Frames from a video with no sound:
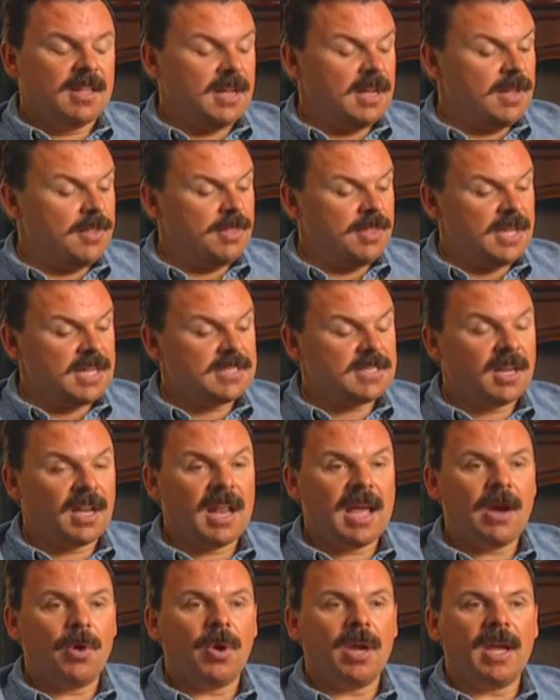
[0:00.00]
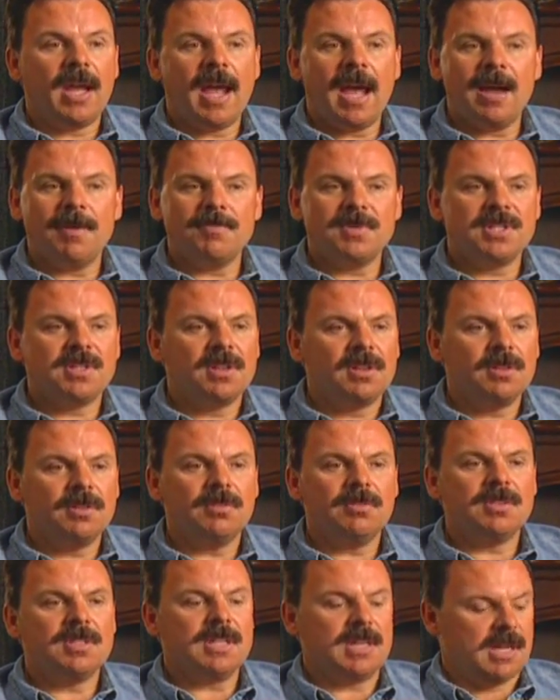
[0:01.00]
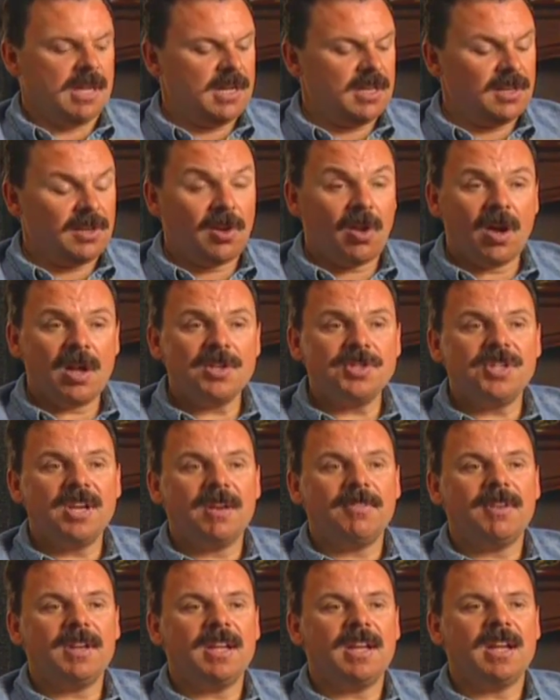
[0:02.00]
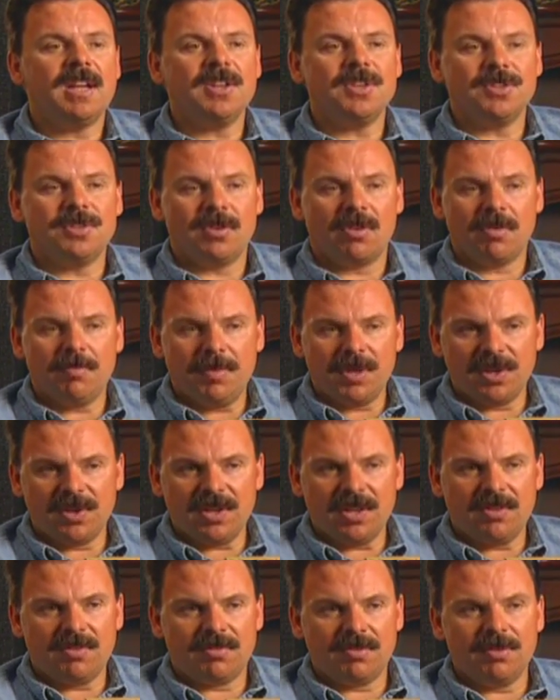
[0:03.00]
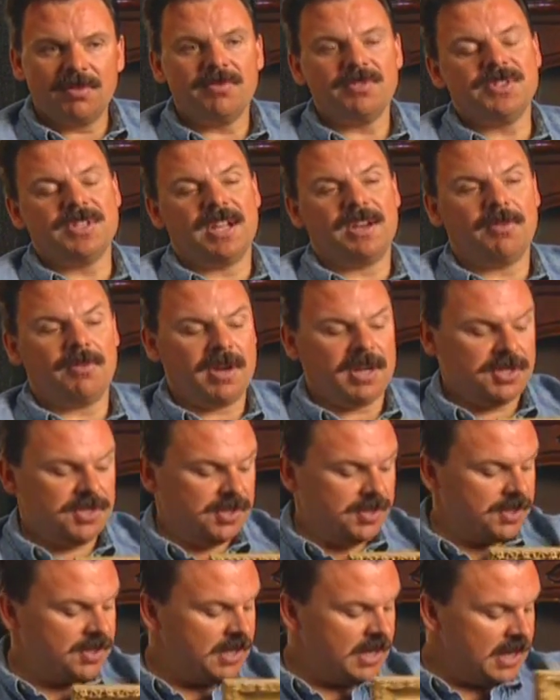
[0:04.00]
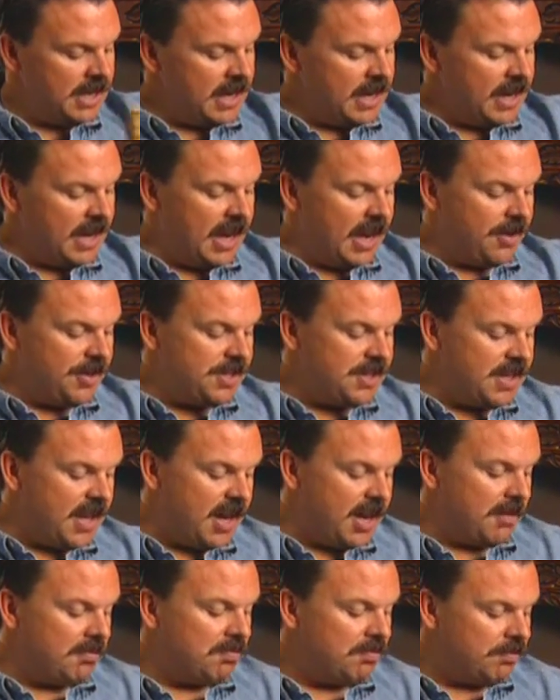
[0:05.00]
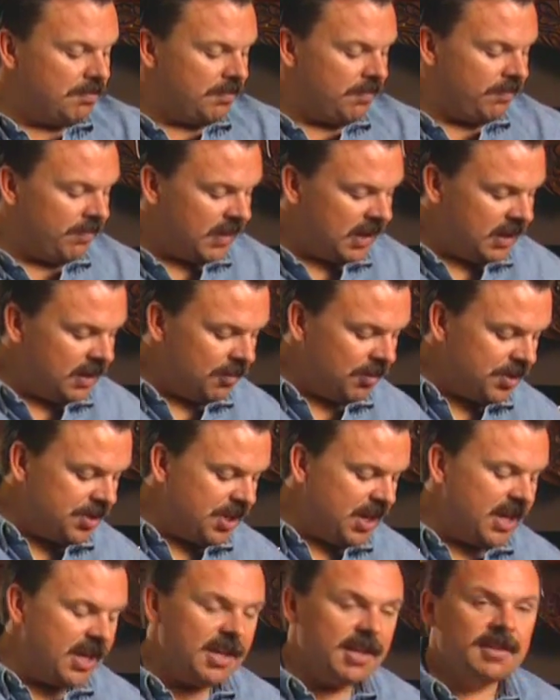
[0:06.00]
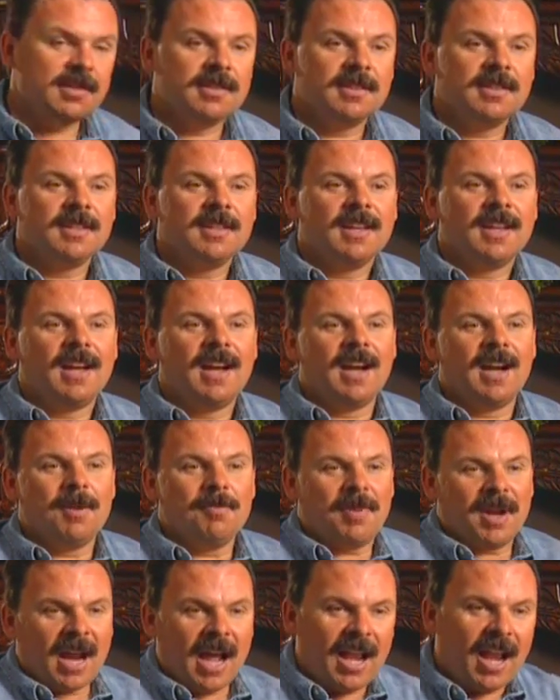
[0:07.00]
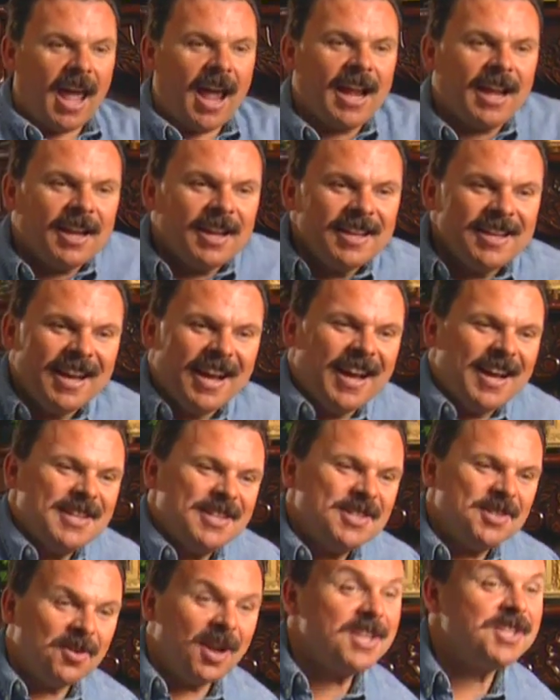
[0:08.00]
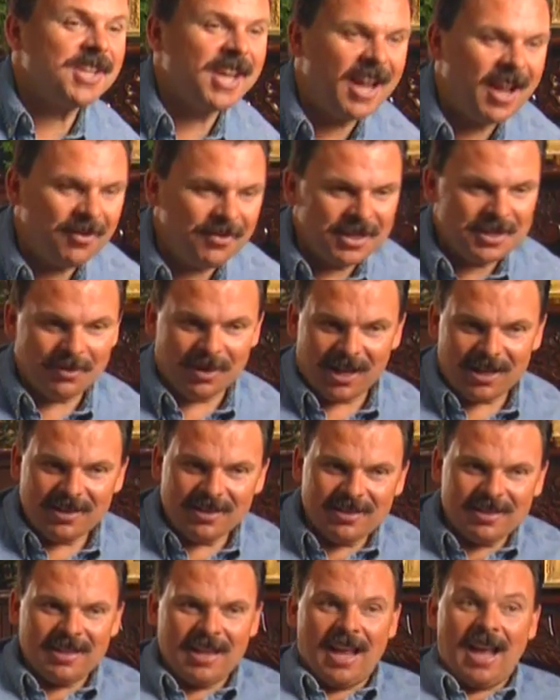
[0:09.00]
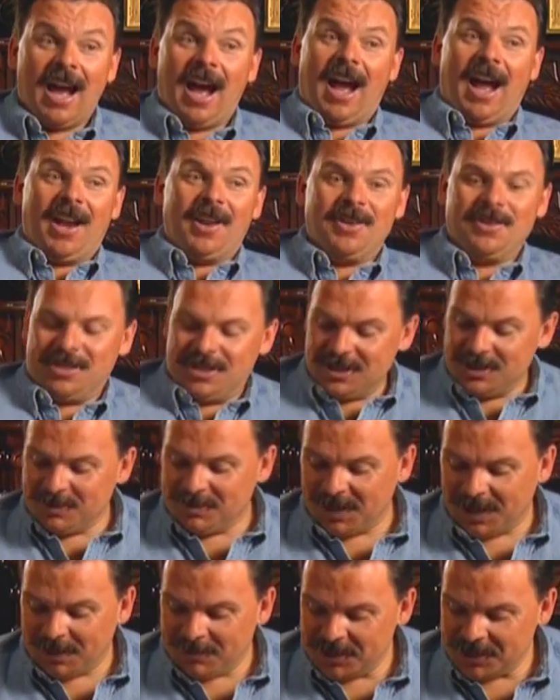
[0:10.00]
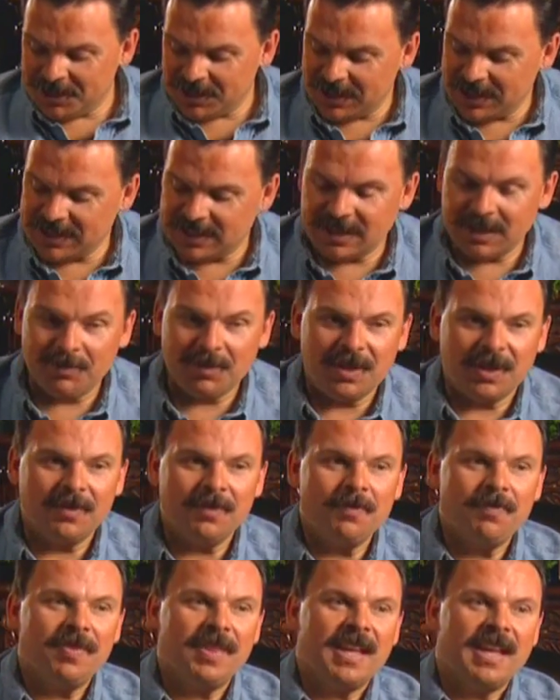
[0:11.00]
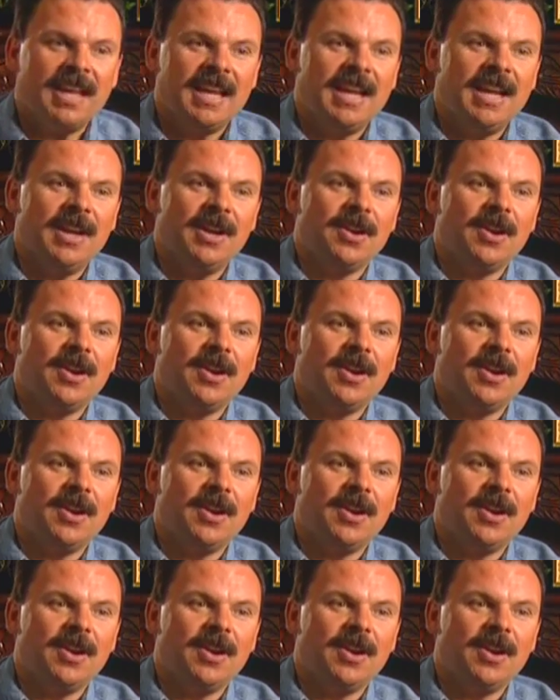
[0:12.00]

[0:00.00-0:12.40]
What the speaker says: thus allowing absolute longevity and durability through the generations. Now you say, well, gee, but I like stretch canvas. Well, I do too, but let me show you something. Here